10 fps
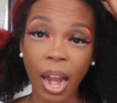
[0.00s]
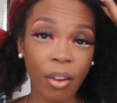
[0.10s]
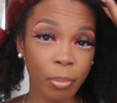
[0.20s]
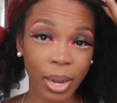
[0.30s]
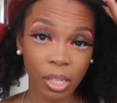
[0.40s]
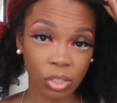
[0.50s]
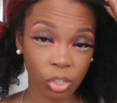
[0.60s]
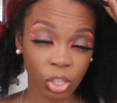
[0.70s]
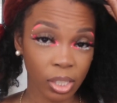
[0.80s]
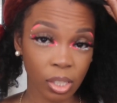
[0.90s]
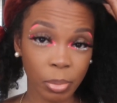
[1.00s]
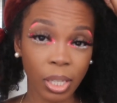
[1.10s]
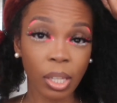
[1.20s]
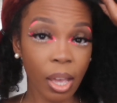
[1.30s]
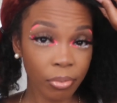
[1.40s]
everybody gets a chance to be
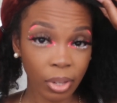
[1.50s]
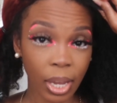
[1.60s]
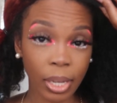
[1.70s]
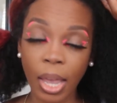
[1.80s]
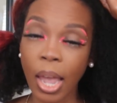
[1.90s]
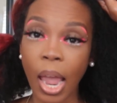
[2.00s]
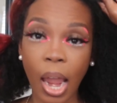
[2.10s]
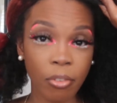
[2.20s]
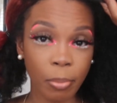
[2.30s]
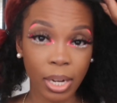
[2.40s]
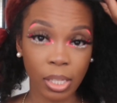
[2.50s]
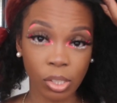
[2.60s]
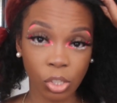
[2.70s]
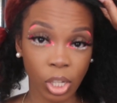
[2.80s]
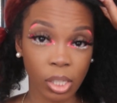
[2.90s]
a left leg, everybody
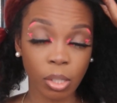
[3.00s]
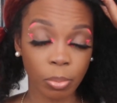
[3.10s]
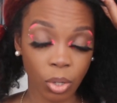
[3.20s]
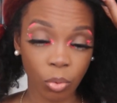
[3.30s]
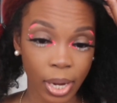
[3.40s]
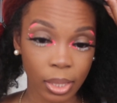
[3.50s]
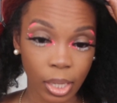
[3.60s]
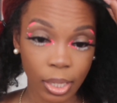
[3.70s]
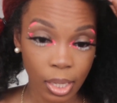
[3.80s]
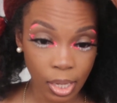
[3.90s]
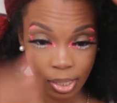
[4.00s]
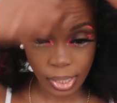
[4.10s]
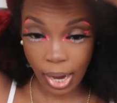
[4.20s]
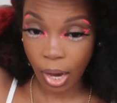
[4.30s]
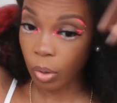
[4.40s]
gets a chance to be a right leg.
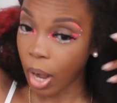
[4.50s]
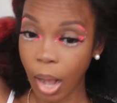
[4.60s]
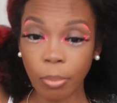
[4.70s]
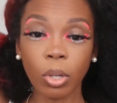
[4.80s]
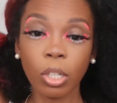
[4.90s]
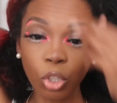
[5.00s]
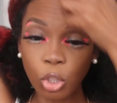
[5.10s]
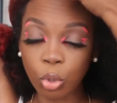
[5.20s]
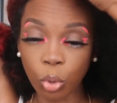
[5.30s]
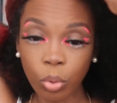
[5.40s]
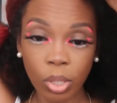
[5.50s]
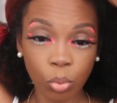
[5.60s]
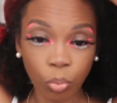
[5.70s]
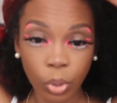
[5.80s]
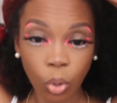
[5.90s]
Now, I'm gonna just do
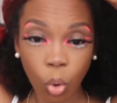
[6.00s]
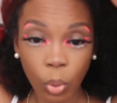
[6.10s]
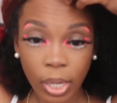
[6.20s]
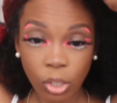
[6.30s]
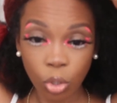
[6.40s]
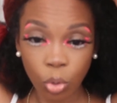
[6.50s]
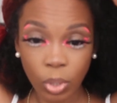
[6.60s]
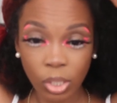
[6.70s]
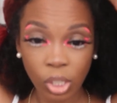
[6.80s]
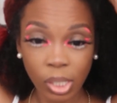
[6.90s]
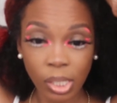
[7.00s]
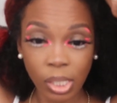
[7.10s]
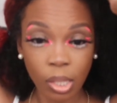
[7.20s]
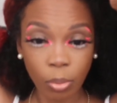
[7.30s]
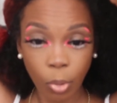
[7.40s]
this real quick so you can just
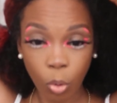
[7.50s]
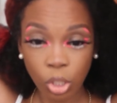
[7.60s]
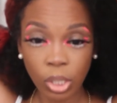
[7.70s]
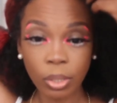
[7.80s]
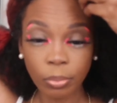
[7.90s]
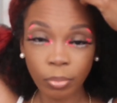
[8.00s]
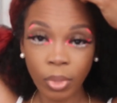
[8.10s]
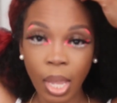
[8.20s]
see the motion.